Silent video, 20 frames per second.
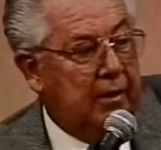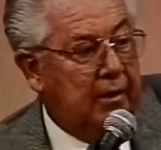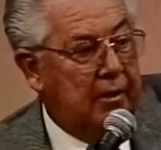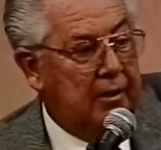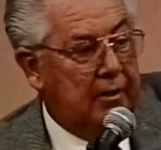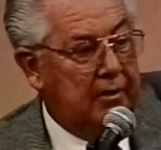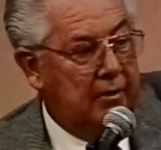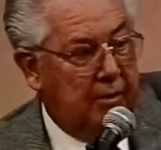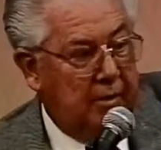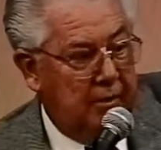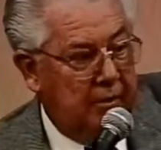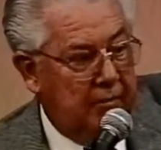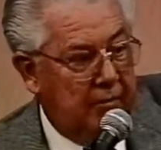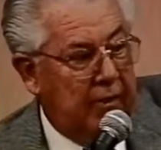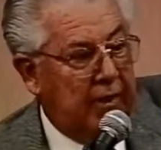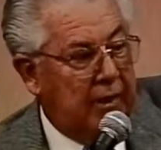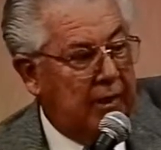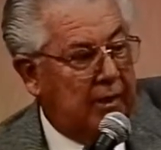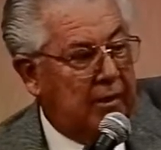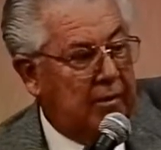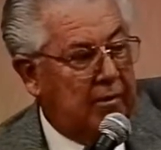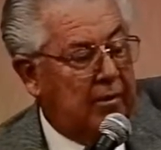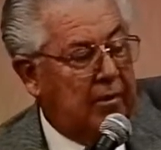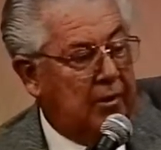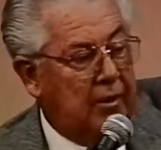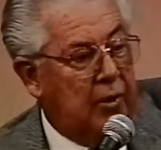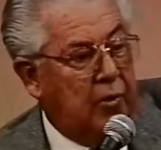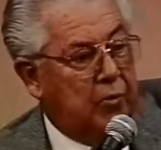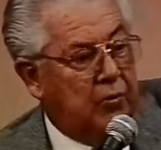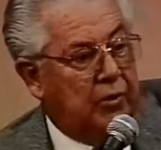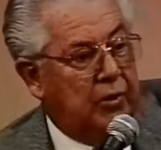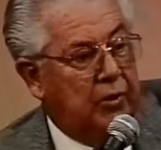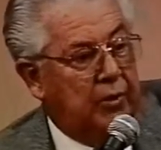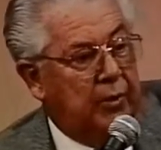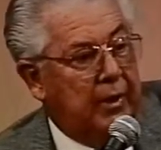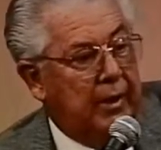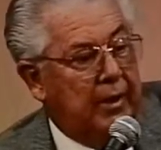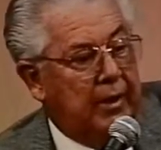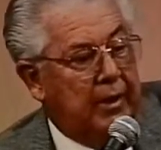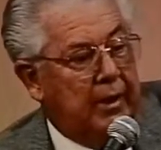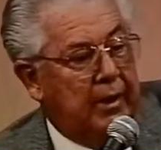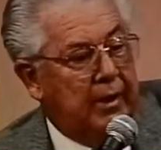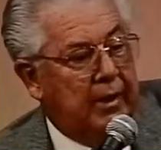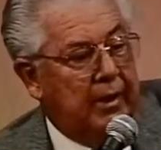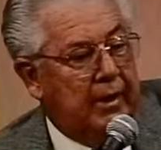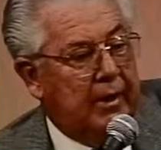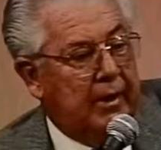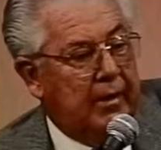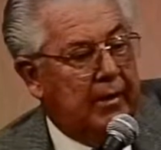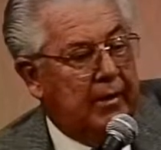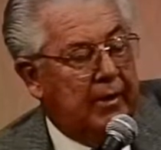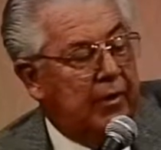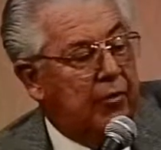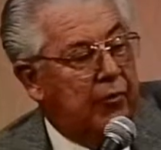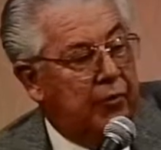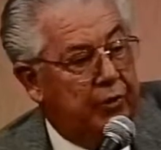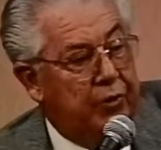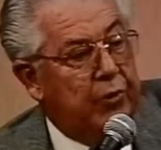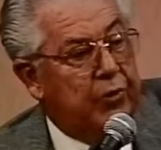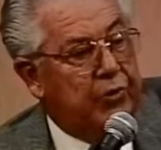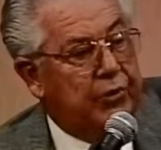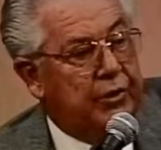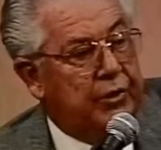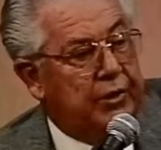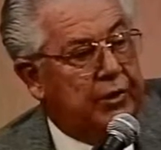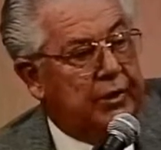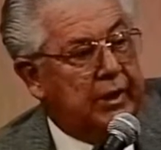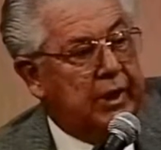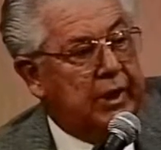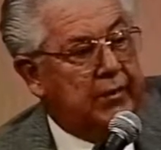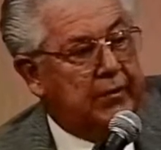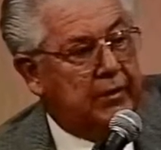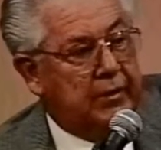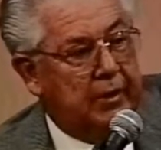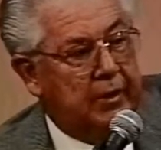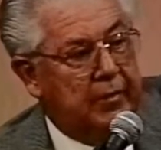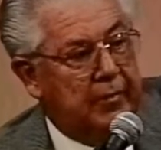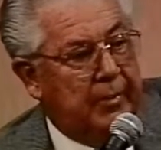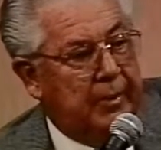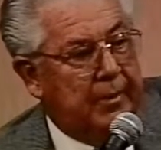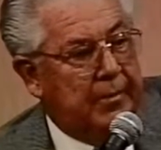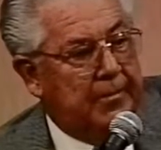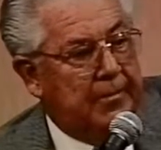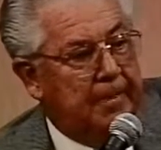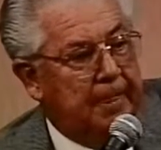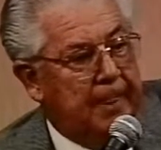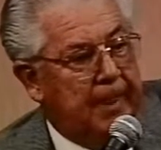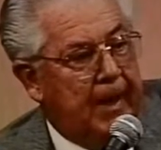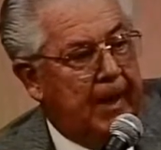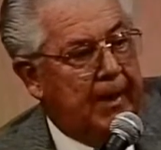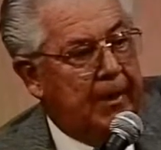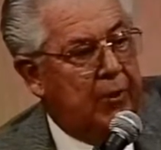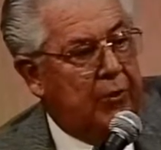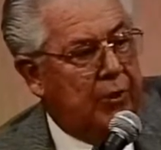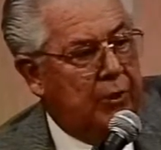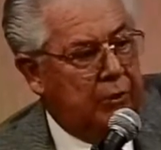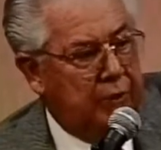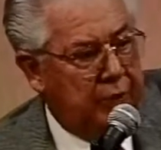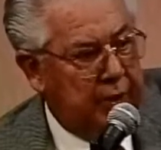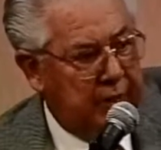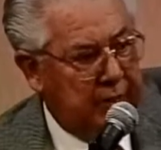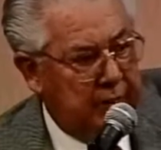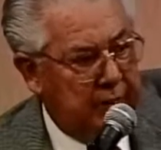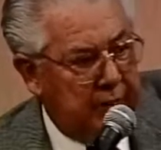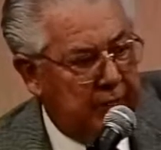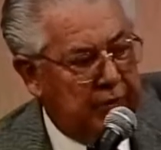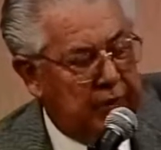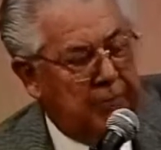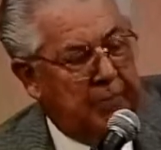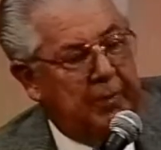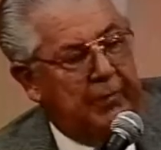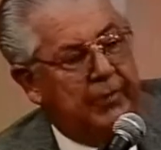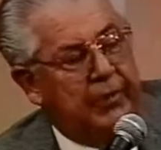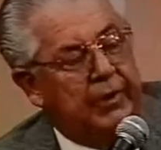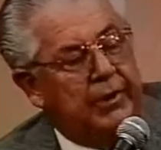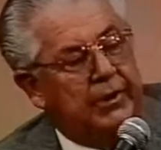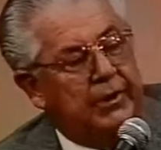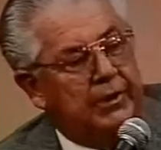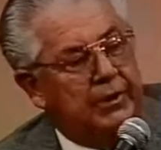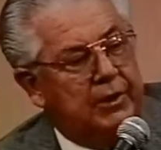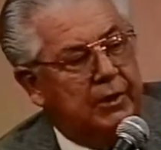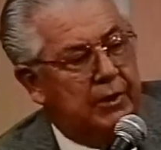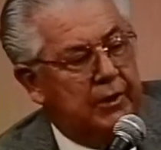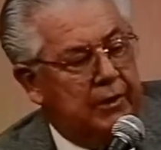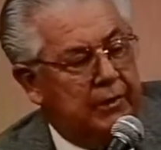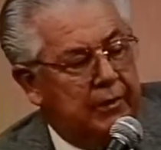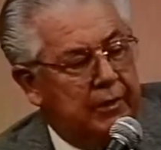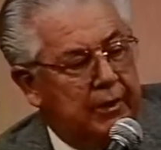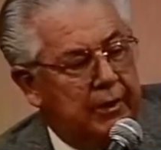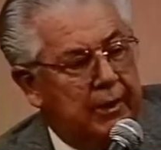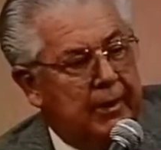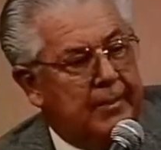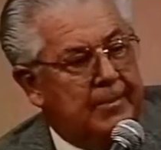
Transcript: uh, very closely right now and reducing the size of the government. I know the Lieutenant Governor's been very interested in doing that.